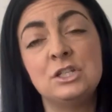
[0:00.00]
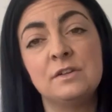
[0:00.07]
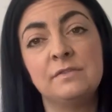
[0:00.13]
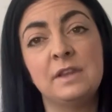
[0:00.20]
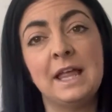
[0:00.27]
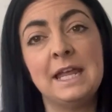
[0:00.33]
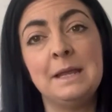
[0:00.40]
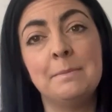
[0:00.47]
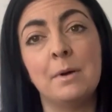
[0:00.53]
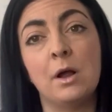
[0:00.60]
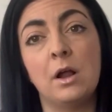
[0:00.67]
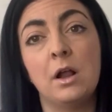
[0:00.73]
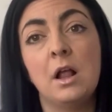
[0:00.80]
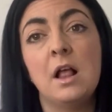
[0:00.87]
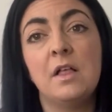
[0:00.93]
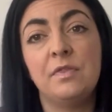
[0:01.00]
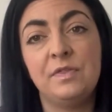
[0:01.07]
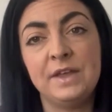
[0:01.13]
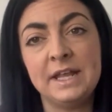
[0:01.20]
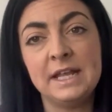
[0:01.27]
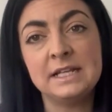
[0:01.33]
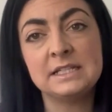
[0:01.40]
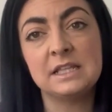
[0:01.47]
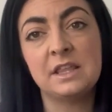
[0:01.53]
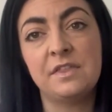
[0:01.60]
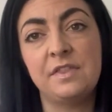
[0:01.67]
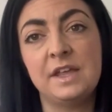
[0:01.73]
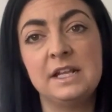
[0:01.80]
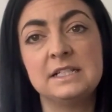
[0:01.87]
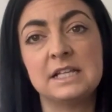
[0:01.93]
of labour, these are the
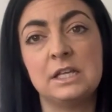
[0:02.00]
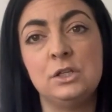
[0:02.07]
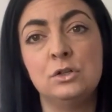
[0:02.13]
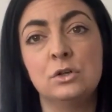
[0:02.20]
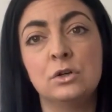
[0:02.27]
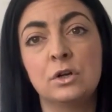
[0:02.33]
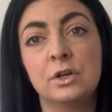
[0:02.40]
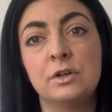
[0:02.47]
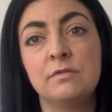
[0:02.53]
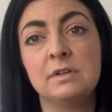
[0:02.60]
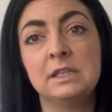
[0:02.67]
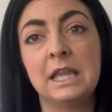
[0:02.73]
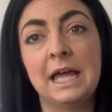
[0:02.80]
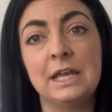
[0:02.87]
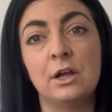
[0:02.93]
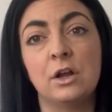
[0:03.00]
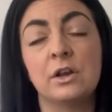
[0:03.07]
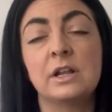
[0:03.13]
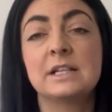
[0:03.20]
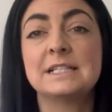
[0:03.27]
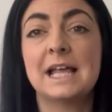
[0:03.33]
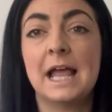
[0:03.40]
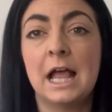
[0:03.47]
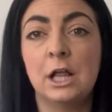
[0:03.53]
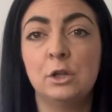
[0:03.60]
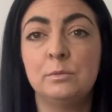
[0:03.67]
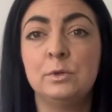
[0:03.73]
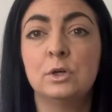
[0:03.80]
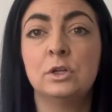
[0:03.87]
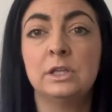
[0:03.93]
things that you're going to rely on to
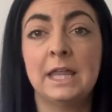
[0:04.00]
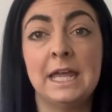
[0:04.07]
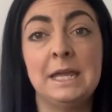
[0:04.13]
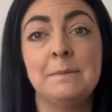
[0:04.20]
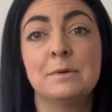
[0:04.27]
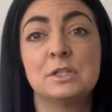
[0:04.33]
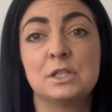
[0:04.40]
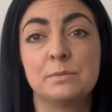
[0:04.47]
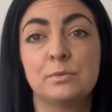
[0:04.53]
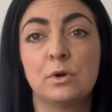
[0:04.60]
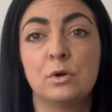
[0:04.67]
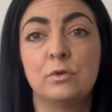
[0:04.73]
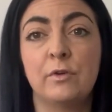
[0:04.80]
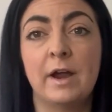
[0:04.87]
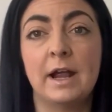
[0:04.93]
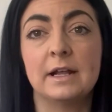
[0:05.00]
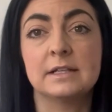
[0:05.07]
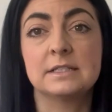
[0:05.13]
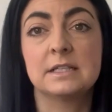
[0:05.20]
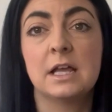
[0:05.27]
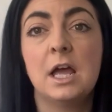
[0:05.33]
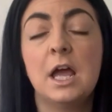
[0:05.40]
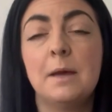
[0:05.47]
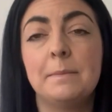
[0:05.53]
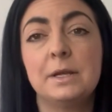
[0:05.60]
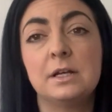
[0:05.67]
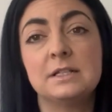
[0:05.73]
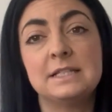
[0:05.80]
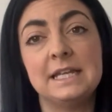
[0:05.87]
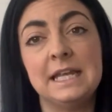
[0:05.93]
help your labour to progress,
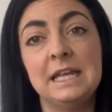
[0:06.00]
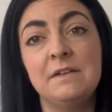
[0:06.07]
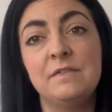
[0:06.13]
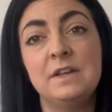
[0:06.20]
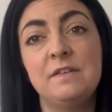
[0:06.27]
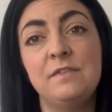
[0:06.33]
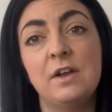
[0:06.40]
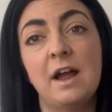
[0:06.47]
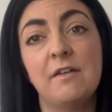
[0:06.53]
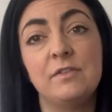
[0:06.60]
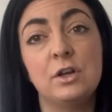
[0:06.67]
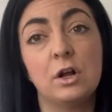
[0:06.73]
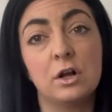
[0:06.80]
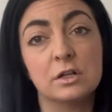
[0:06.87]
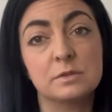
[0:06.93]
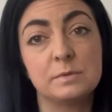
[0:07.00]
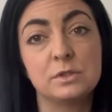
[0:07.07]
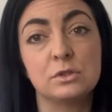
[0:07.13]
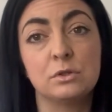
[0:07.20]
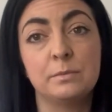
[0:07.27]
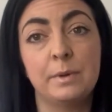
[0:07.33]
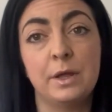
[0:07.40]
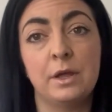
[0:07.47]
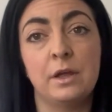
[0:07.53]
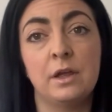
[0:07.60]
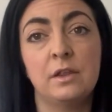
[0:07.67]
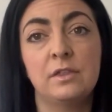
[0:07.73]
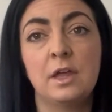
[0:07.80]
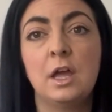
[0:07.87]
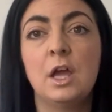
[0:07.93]
because even if you're having a hospital
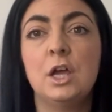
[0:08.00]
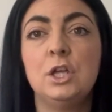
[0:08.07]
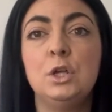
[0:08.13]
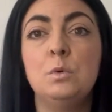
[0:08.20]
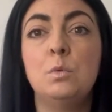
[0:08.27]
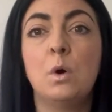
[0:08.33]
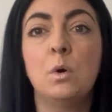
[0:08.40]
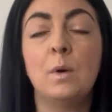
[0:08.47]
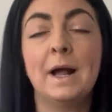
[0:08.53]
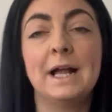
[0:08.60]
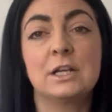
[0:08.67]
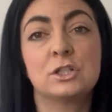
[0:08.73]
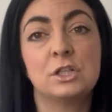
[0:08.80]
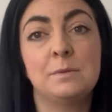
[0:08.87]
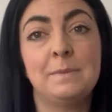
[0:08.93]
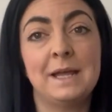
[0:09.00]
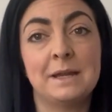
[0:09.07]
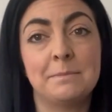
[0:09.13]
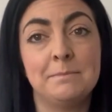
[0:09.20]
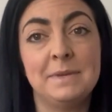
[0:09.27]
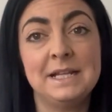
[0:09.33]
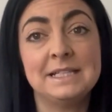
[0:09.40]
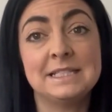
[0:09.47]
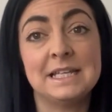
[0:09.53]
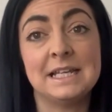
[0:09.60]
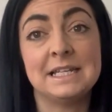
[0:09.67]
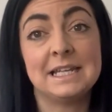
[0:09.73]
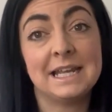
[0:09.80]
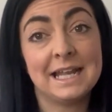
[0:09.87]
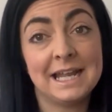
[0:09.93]
birth, you won't actually be
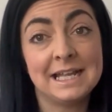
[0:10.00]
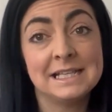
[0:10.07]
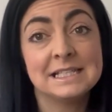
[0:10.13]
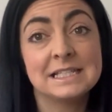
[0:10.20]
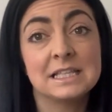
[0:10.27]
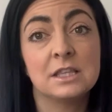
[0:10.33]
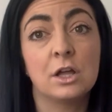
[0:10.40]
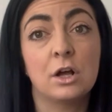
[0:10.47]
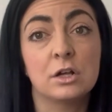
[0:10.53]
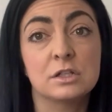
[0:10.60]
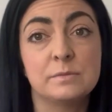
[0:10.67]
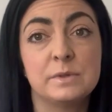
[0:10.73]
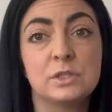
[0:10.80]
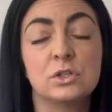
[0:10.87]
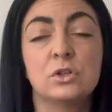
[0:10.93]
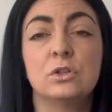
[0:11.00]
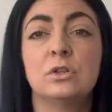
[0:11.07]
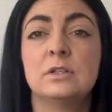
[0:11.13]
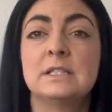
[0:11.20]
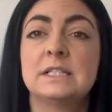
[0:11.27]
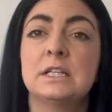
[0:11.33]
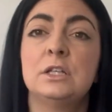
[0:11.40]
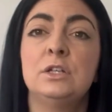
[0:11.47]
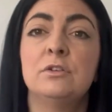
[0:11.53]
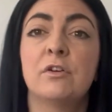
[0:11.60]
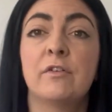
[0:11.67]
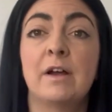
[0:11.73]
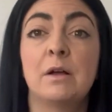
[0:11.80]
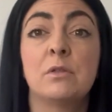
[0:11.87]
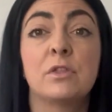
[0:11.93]
admitted into the hospital until you're
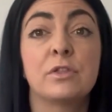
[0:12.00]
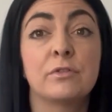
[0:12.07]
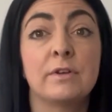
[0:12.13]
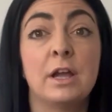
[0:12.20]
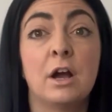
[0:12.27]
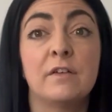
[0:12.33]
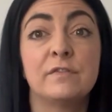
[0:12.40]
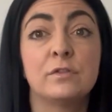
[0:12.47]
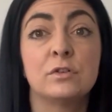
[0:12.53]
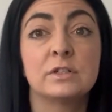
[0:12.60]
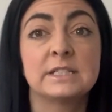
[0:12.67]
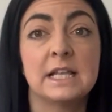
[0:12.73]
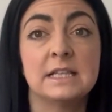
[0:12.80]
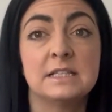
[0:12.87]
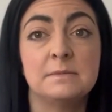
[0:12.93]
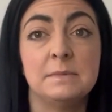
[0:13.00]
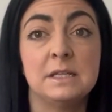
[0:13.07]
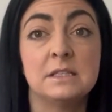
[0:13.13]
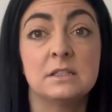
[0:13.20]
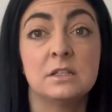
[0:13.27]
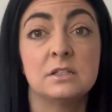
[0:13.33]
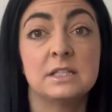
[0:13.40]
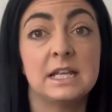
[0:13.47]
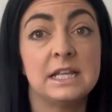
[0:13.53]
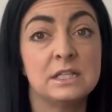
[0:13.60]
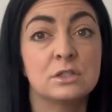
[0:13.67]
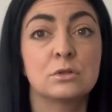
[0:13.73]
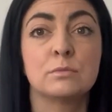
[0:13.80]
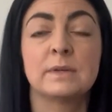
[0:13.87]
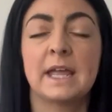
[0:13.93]
around 3 or 4 centimetres in
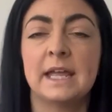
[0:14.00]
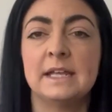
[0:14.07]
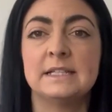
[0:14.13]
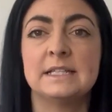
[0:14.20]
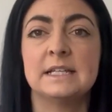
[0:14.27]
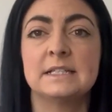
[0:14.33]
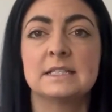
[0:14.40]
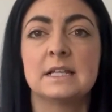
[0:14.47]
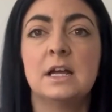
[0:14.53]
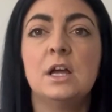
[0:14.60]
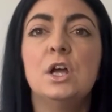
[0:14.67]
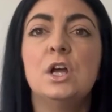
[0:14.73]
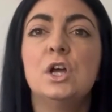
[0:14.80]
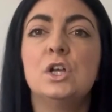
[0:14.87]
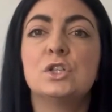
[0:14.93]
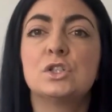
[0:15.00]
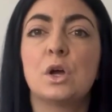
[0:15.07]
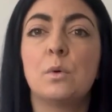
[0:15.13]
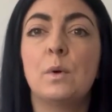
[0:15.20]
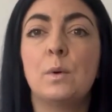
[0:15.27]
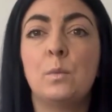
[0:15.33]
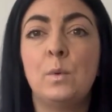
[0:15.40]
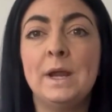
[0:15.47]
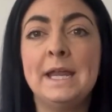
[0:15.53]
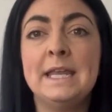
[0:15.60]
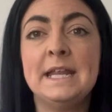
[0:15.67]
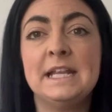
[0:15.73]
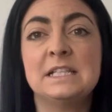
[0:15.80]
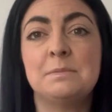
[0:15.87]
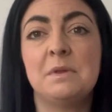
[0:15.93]
some cases. So we
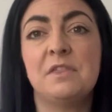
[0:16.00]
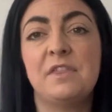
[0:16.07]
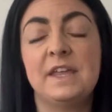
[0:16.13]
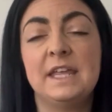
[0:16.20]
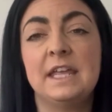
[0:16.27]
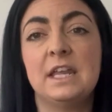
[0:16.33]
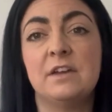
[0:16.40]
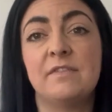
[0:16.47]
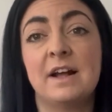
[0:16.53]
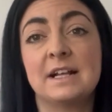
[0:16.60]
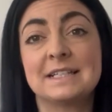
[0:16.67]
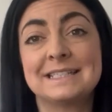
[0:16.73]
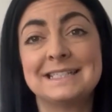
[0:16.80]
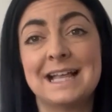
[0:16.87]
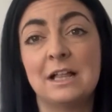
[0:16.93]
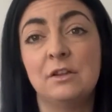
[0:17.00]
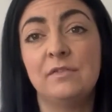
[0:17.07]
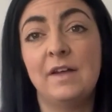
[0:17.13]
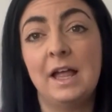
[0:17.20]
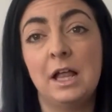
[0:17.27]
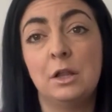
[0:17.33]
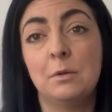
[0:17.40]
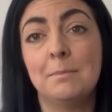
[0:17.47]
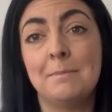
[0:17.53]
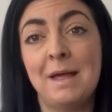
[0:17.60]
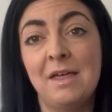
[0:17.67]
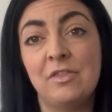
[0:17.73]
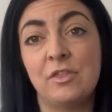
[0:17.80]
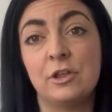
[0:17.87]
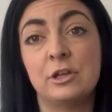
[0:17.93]
need to be thinking of our self-help
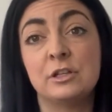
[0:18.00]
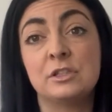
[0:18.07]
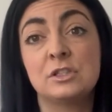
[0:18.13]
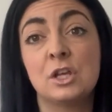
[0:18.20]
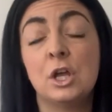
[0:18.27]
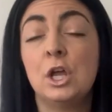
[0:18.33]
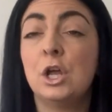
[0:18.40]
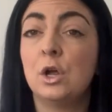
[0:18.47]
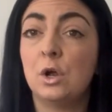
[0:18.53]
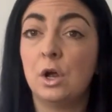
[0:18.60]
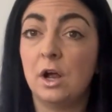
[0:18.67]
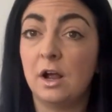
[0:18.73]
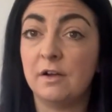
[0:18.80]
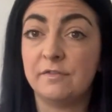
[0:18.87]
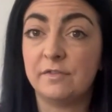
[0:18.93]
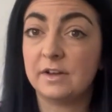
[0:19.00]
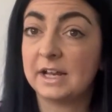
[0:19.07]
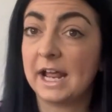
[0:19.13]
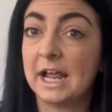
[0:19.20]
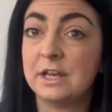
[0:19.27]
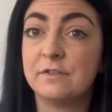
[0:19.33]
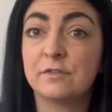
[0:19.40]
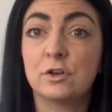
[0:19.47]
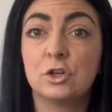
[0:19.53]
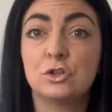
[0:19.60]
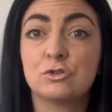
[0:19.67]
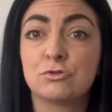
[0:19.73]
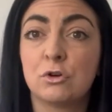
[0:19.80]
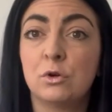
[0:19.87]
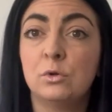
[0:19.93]
methods of kind of
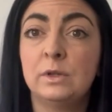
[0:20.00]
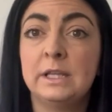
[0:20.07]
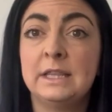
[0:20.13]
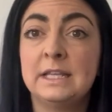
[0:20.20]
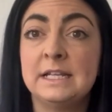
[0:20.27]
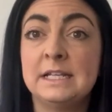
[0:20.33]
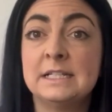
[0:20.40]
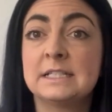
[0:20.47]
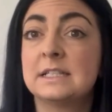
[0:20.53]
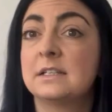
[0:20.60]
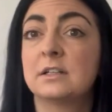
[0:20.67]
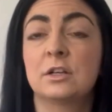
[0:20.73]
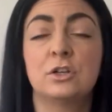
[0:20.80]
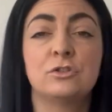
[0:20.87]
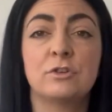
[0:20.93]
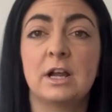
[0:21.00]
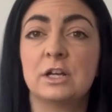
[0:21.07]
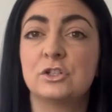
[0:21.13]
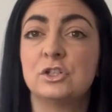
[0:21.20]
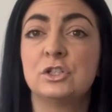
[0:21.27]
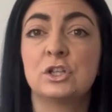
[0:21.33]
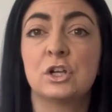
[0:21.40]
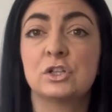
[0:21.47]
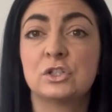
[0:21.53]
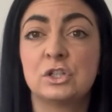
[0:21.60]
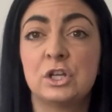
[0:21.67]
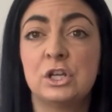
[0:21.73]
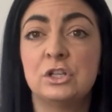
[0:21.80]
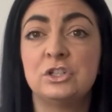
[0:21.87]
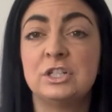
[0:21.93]
controlling these contractions or
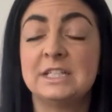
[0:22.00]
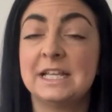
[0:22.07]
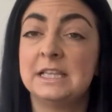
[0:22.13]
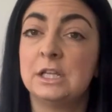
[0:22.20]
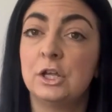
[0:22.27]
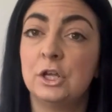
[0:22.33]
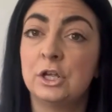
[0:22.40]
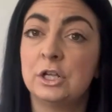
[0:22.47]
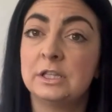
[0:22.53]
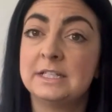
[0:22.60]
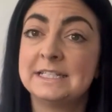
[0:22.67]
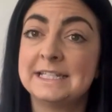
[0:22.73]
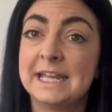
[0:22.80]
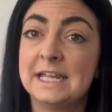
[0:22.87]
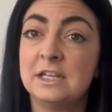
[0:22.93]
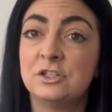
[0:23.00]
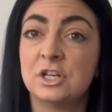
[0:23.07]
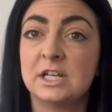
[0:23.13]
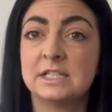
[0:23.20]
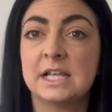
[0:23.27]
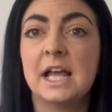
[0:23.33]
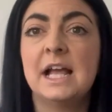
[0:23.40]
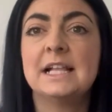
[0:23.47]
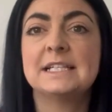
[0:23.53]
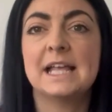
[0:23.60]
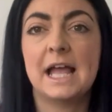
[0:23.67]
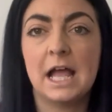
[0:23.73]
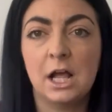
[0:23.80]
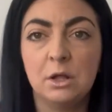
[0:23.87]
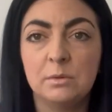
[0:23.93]
surges in the early stages to
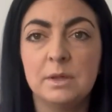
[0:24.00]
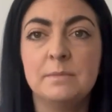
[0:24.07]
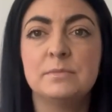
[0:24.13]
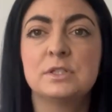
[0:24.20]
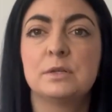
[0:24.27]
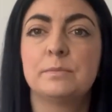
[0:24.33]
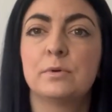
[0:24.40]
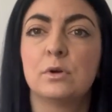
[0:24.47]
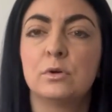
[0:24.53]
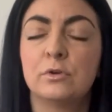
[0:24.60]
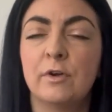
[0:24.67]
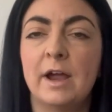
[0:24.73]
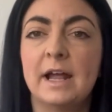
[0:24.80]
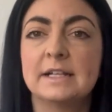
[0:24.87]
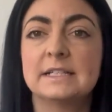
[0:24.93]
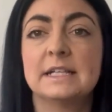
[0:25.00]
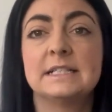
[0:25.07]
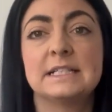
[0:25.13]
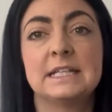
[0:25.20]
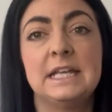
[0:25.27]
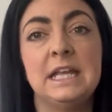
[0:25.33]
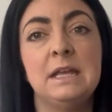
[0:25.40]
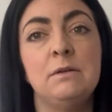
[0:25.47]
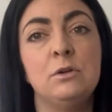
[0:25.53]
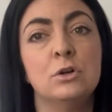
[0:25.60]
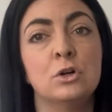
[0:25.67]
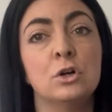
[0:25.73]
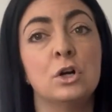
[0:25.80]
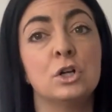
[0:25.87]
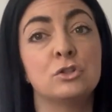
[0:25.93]
help them to progress and to keep
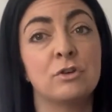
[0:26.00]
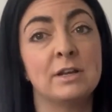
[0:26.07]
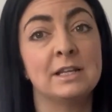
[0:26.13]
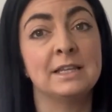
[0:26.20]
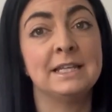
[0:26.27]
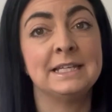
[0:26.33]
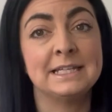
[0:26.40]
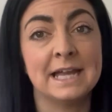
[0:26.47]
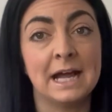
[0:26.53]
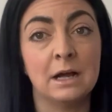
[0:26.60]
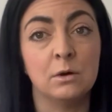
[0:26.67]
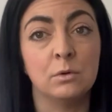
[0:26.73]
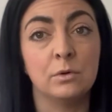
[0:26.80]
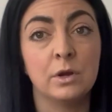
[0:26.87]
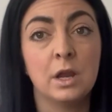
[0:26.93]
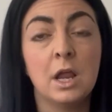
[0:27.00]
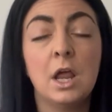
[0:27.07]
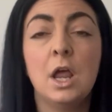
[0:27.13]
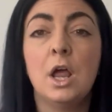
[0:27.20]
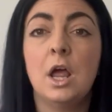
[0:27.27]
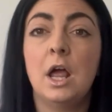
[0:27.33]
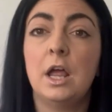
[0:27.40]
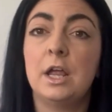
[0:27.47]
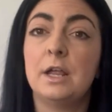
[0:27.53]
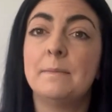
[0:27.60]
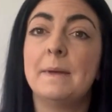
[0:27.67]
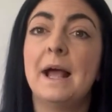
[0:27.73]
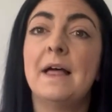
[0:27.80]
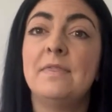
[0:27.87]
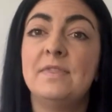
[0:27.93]
your adrenaline down.
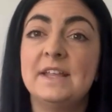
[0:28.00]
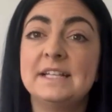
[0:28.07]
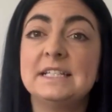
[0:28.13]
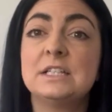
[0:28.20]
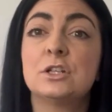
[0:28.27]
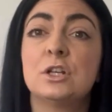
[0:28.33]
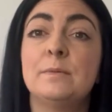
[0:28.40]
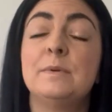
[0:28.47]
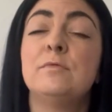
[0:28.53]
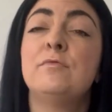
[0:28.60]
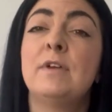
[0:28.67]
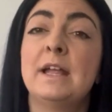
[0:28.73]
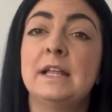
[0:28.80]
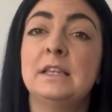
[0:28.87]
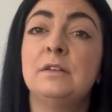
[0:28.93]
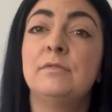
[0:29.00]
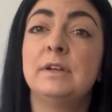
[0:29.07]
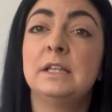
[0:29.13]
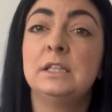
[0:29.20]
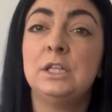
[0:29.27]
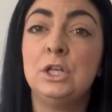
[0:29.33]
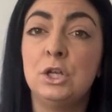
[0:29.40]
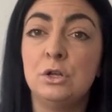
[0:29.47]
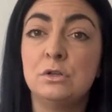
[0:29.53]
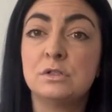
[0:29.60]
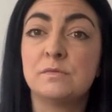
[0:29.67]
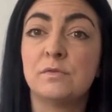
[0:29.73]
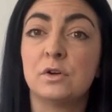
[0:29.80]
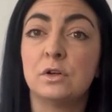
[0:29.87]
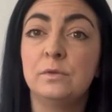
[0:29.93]
And this is going to be really
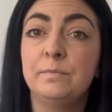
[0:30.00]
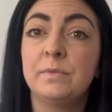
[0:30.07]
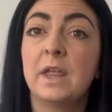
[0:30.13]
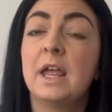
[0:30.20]
useful